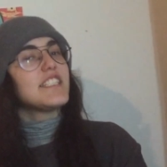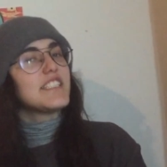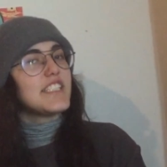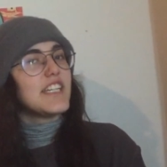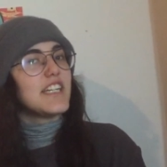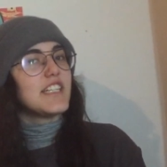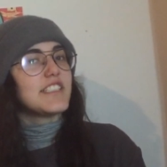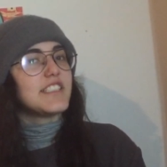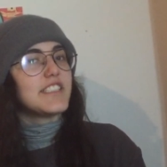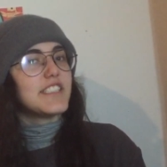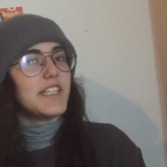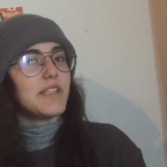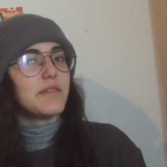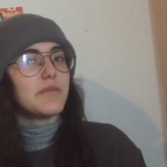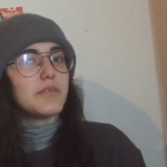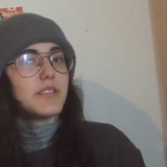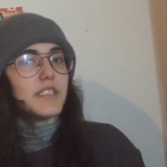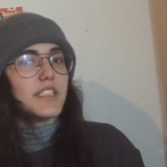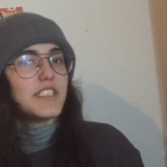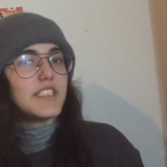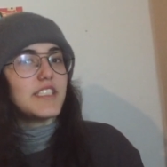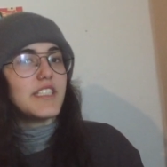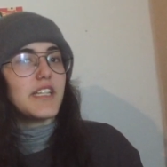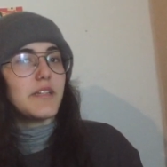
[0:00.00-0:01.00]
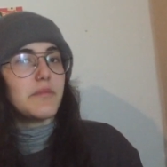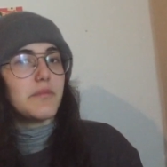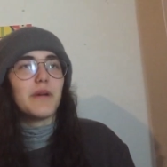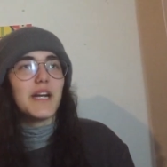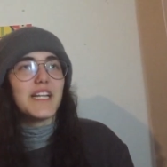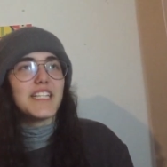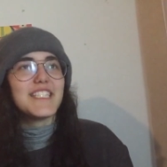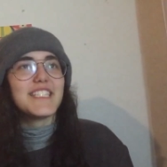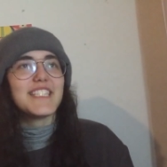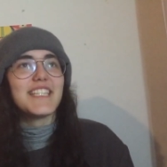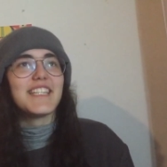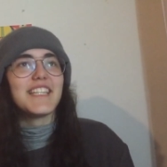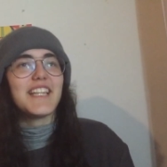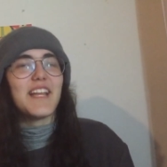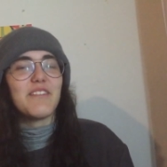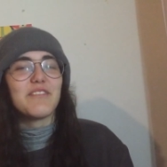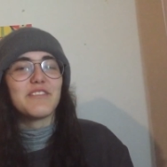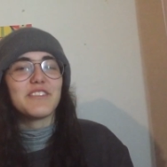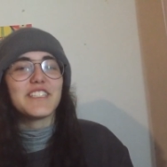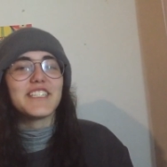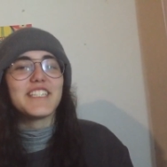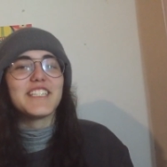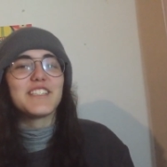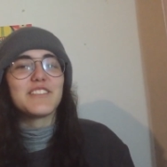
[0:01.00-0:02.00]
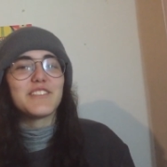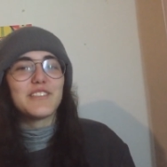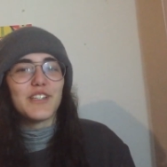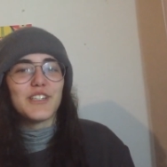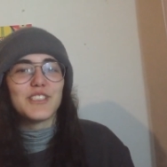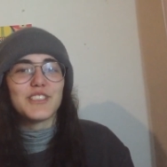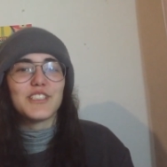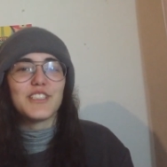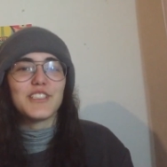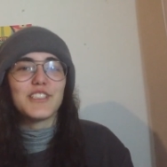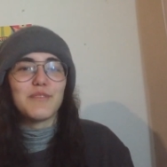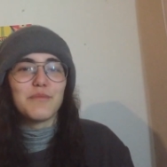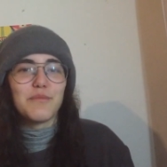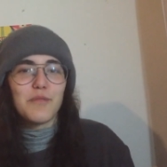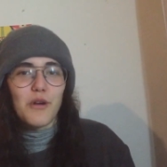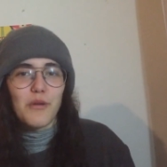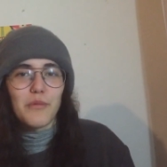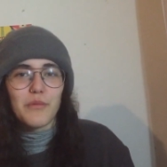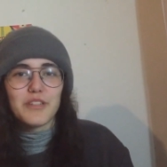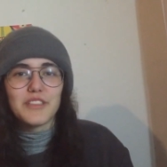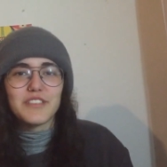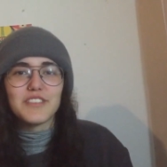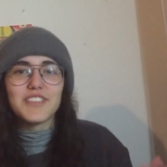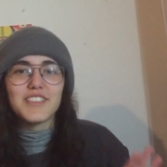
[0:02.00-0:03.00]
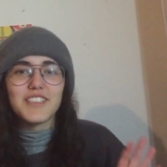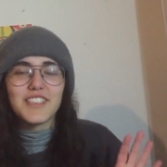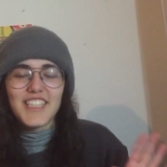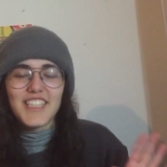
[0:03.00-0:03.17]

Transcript: Danielle Savre is like my celebrity crush at the moment.